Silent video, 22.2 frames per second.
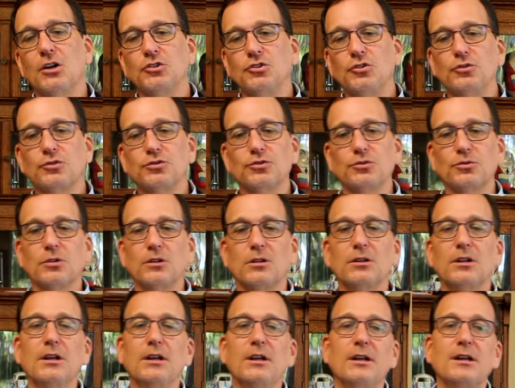
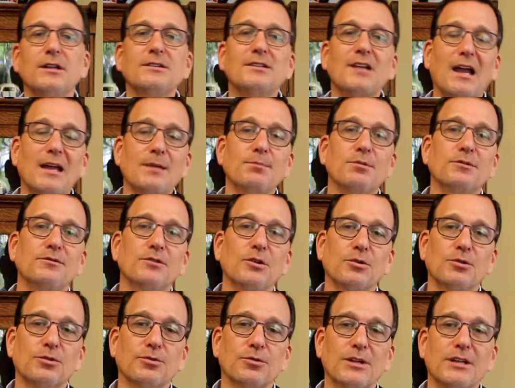unusual type of
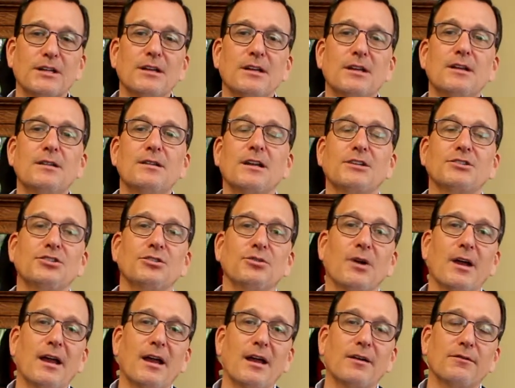notary that
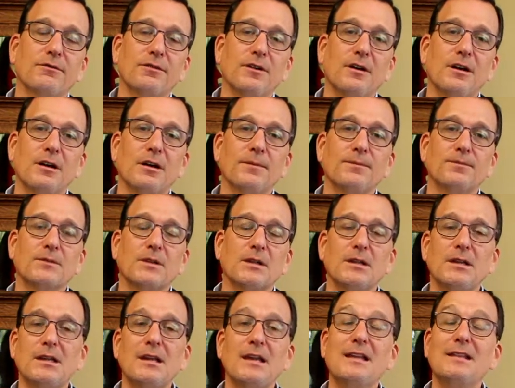you have uh,
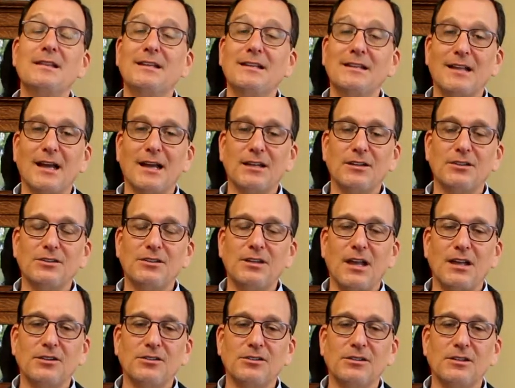in the United
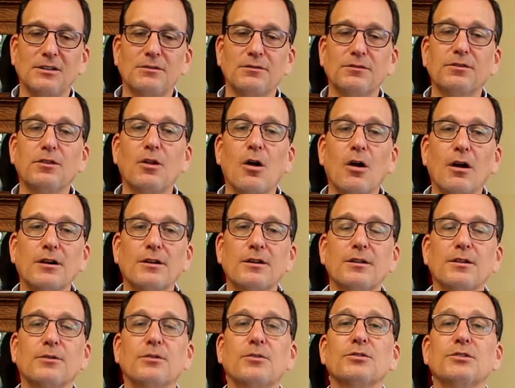States. In
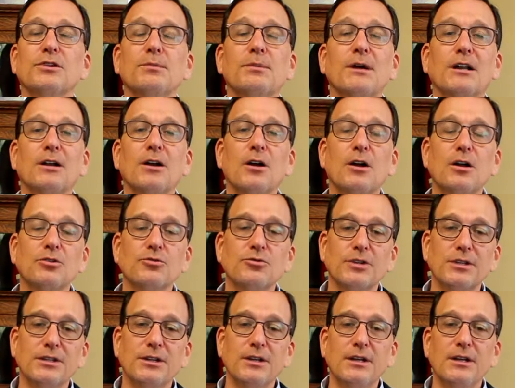Florida, there are only about
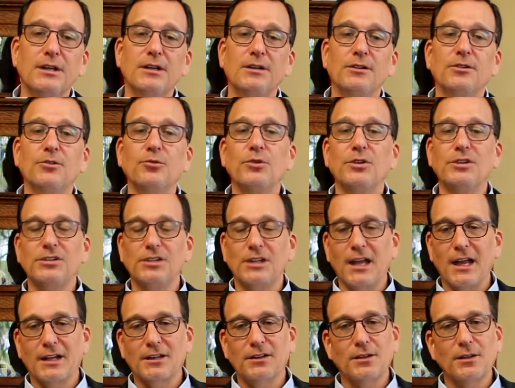100. In
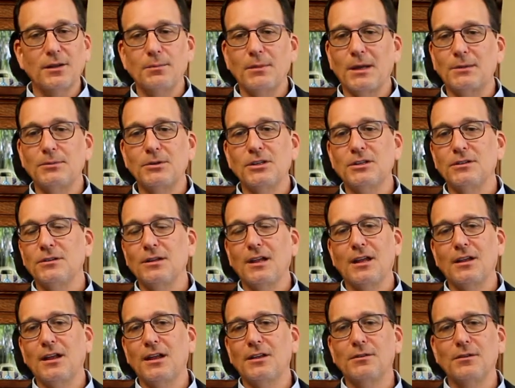Louisiana, there may be
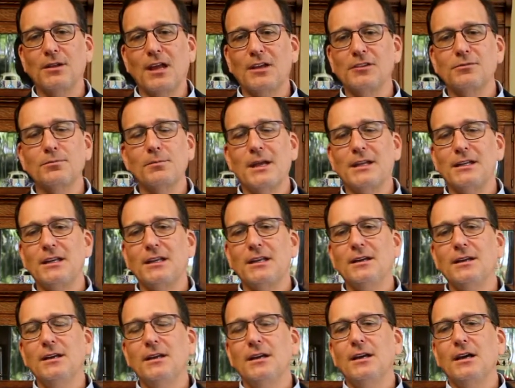as
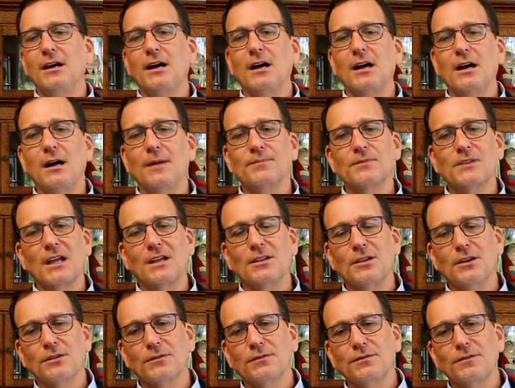many. Uh,
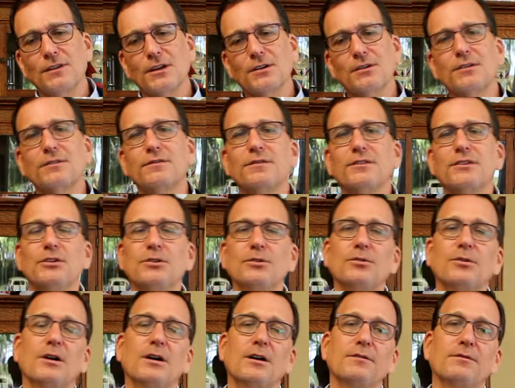and there are very
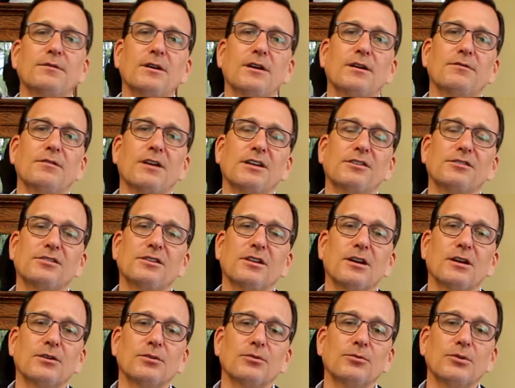few of, of us
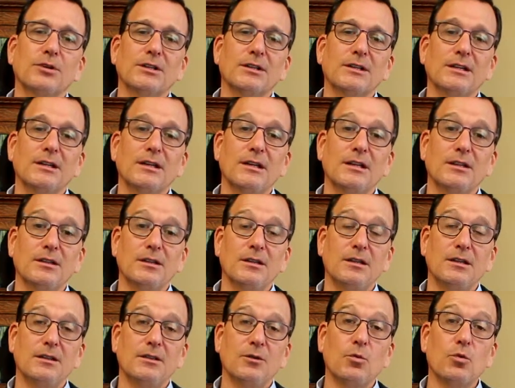uh, really in,
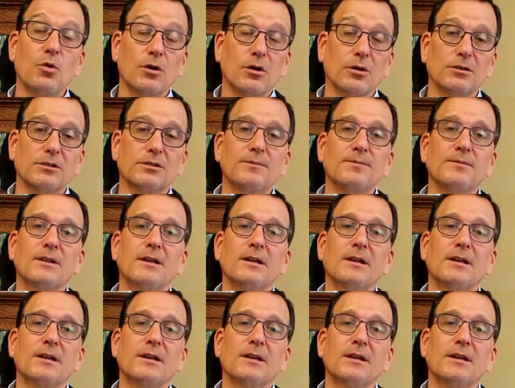in the world.